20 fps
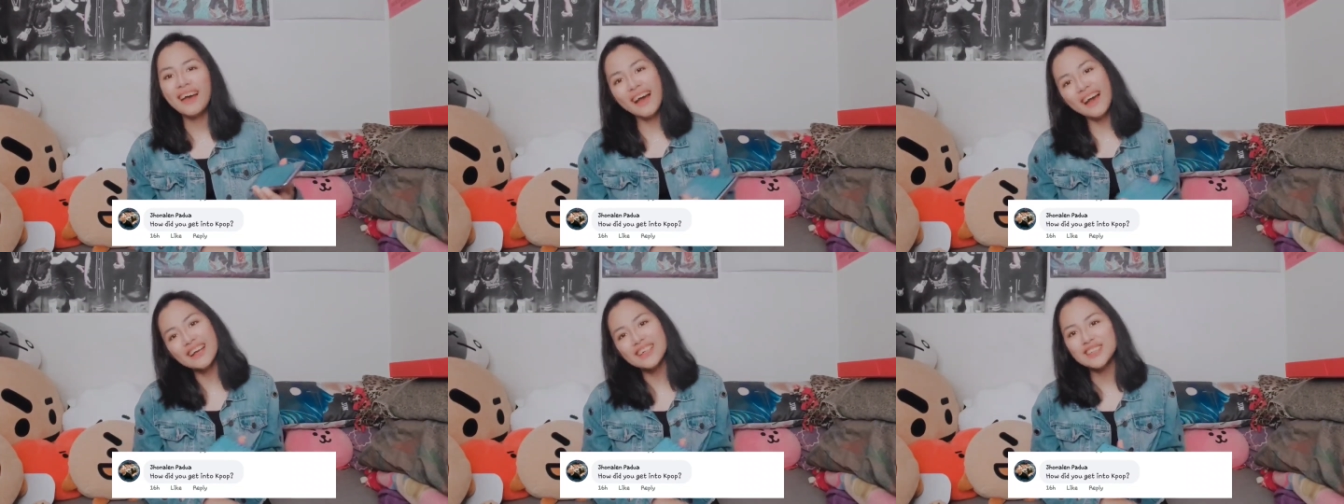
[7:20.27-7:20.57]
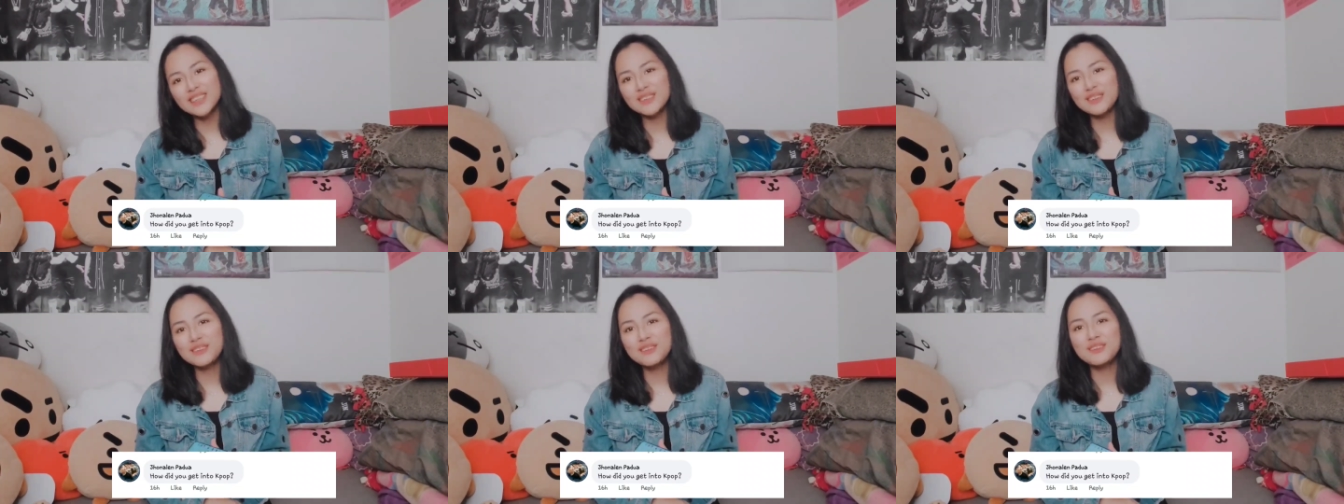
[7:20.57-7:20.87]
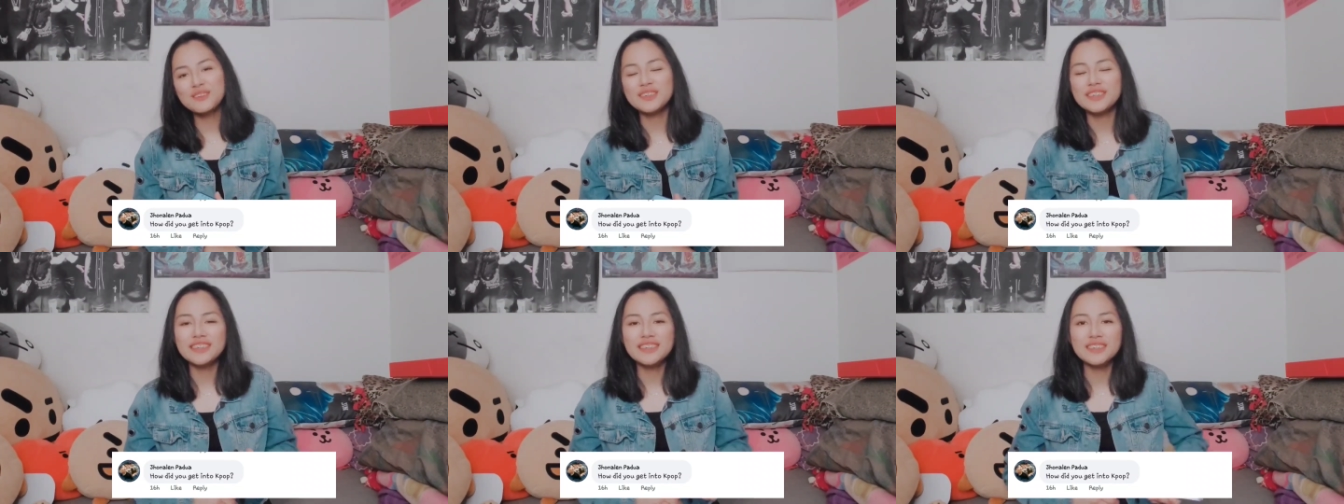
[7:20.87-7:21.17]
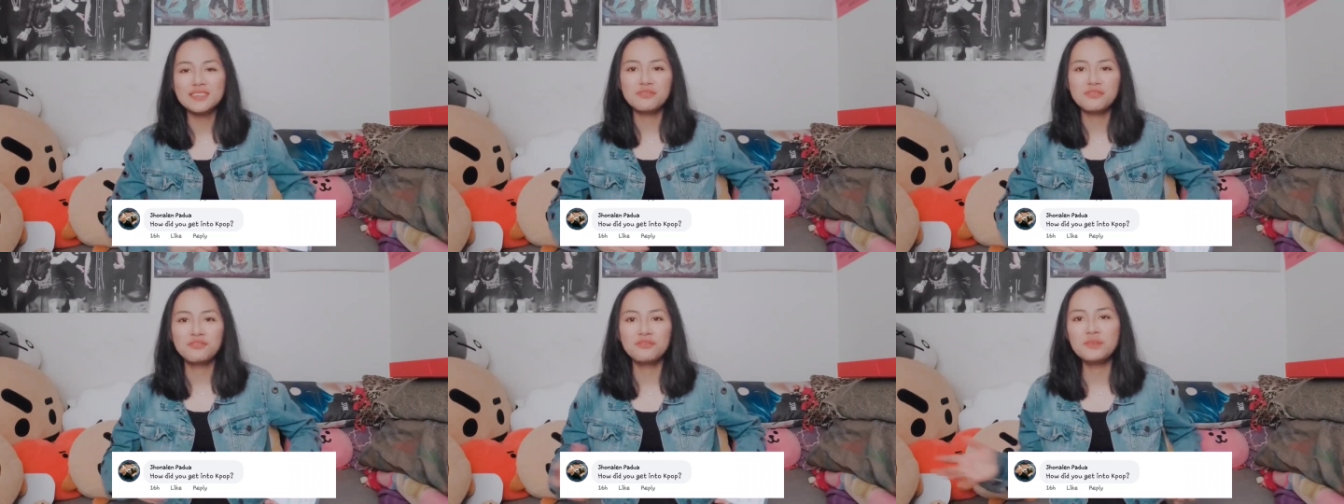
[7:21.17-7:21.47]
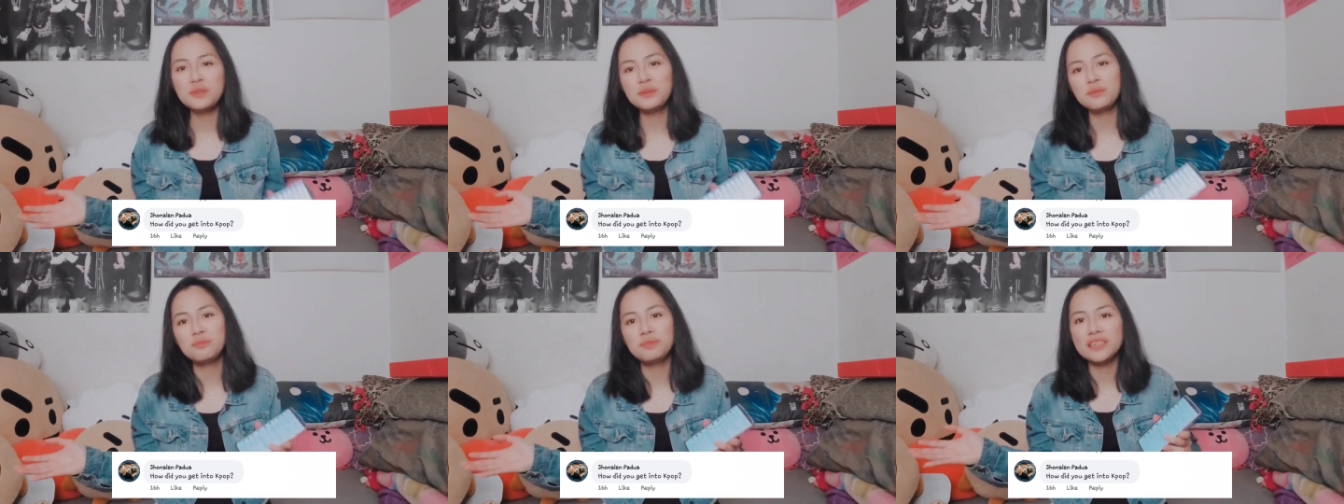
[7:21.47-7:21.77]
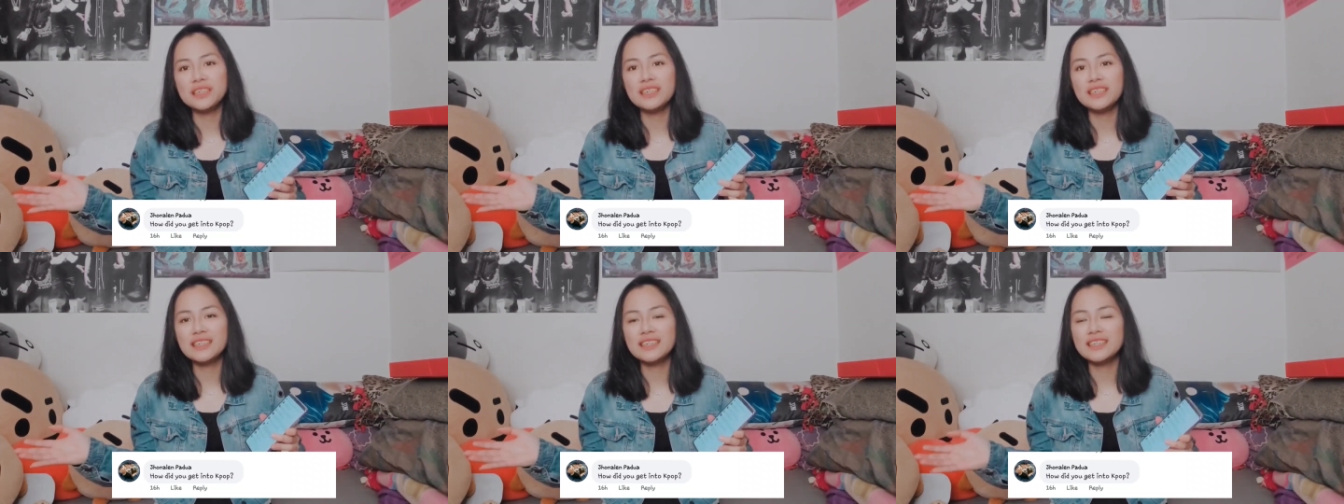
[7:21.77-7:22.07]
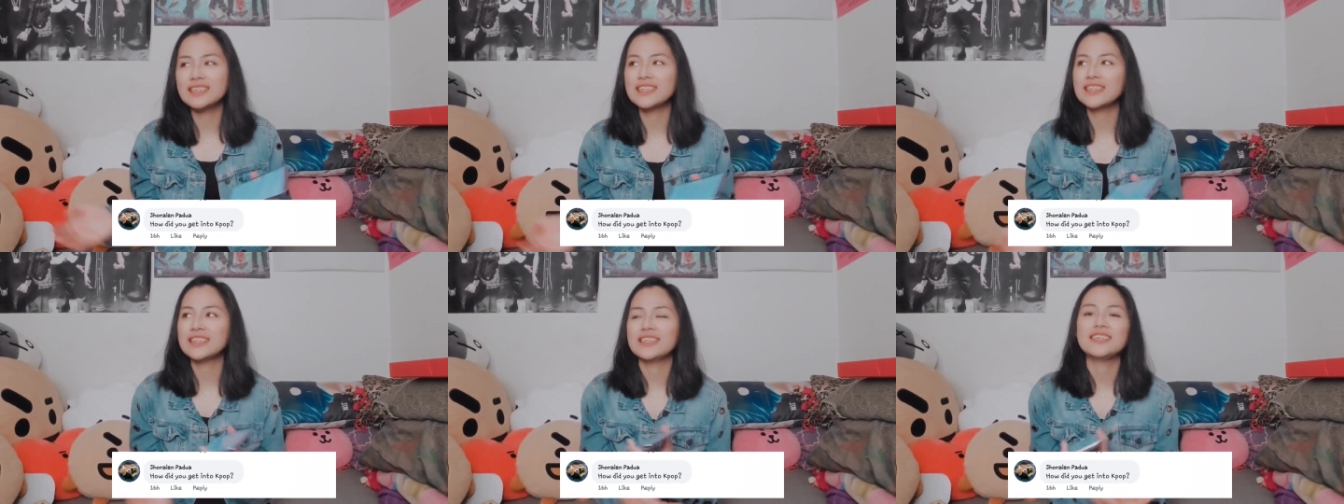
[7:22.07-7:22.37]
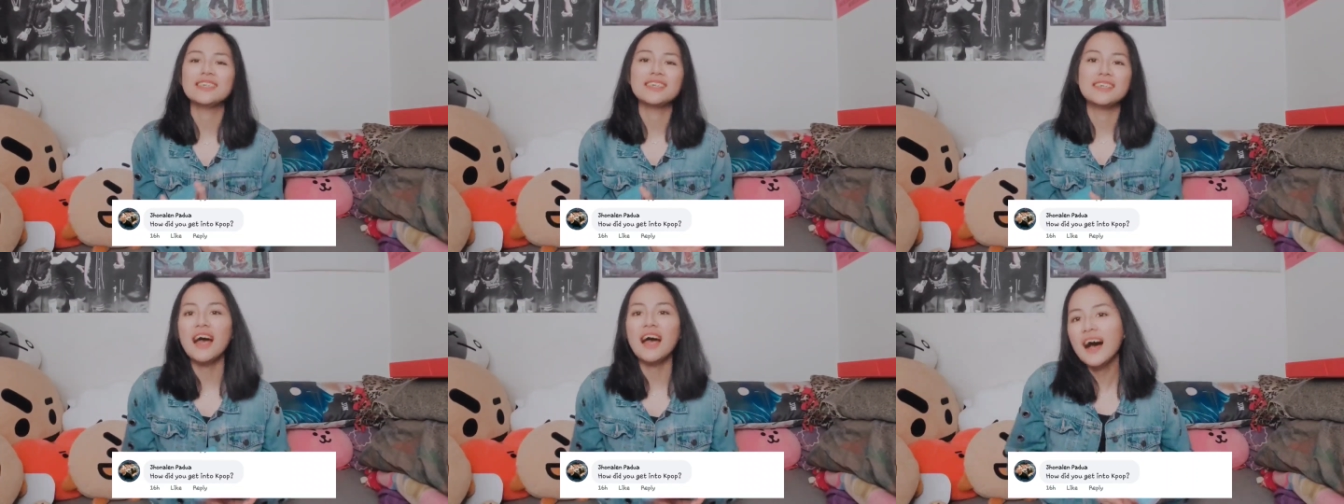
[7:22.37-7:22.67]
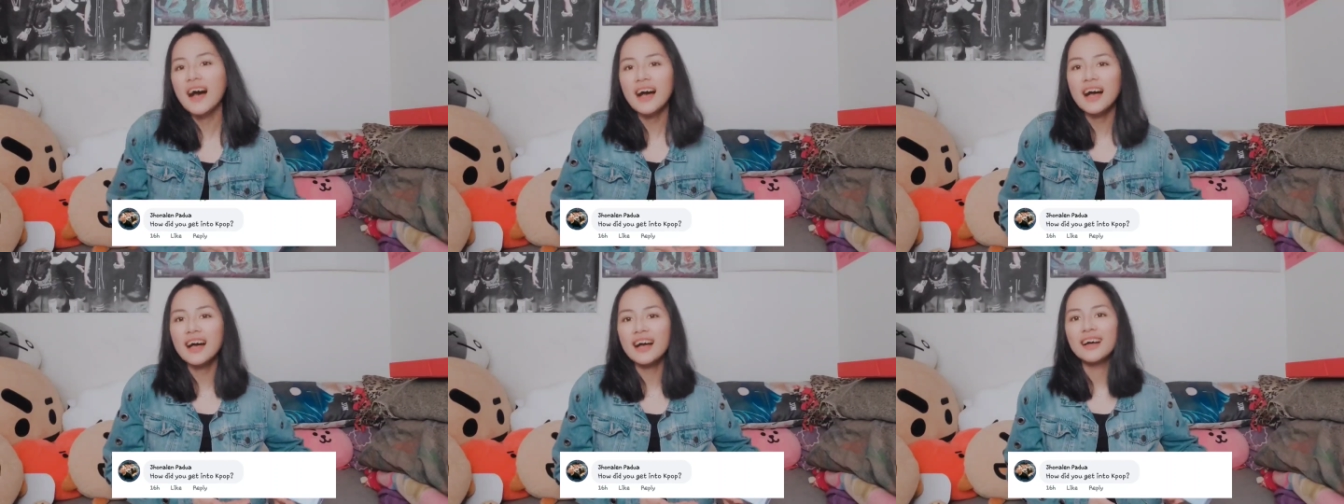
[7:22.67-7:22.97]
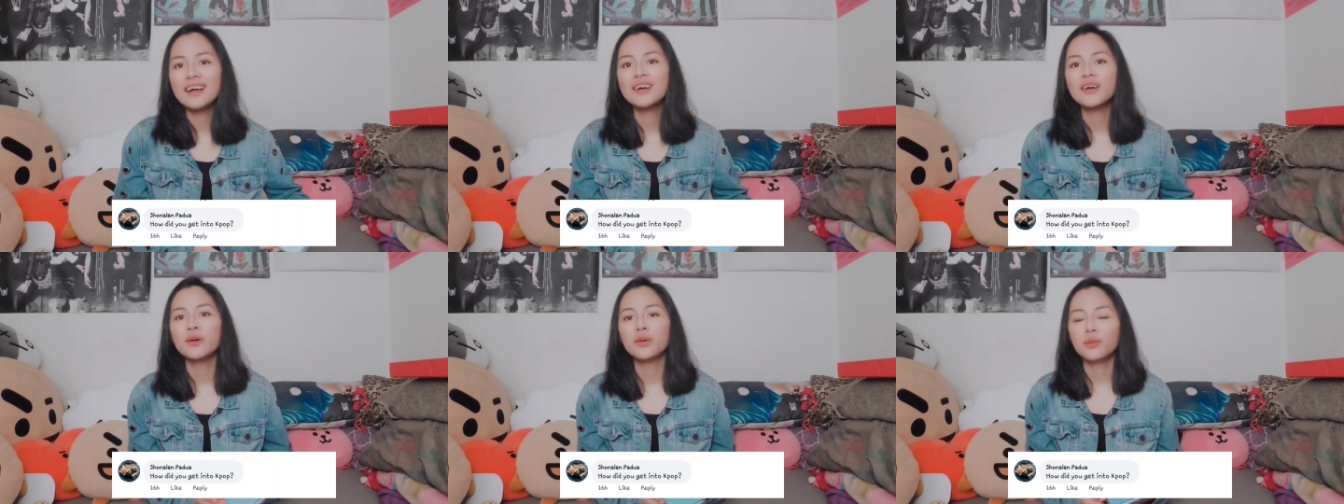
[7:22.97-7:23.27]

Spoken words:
high school in the Philippines, yeah,